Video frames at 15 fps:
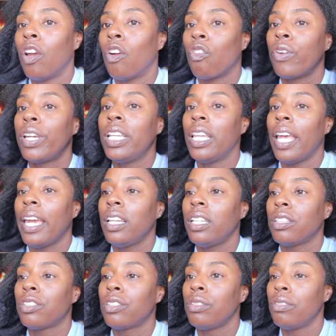
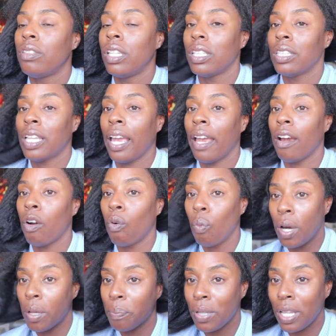related to this hair
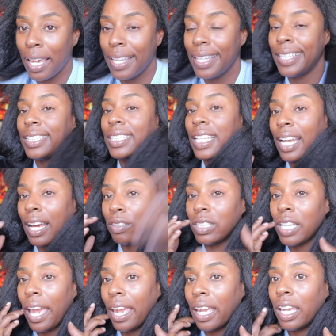one playlist, and I'll
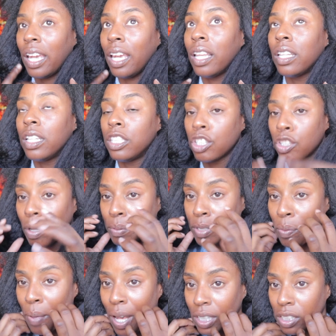tag it in the
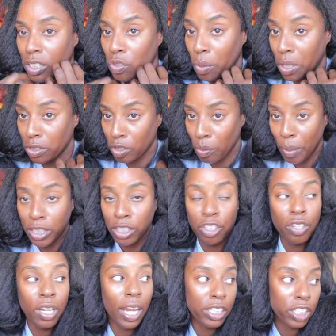description box as well. So make sure
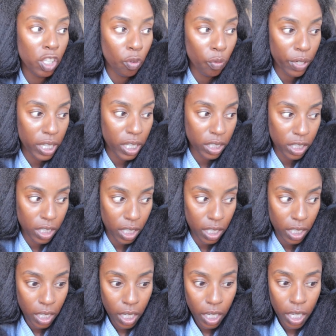you guys are reading the
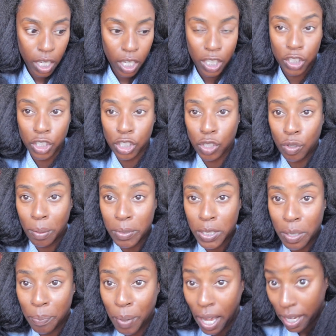
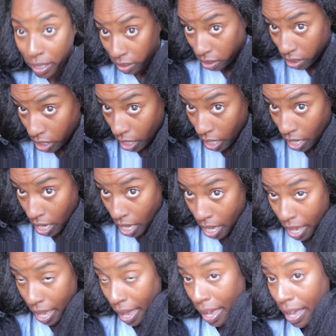description box
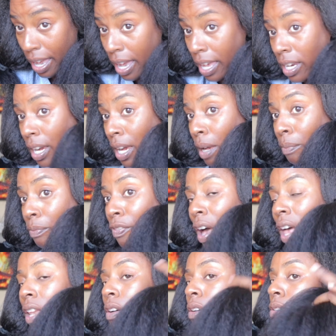and
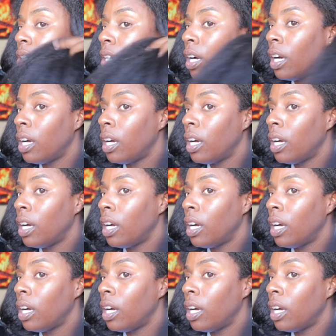follow.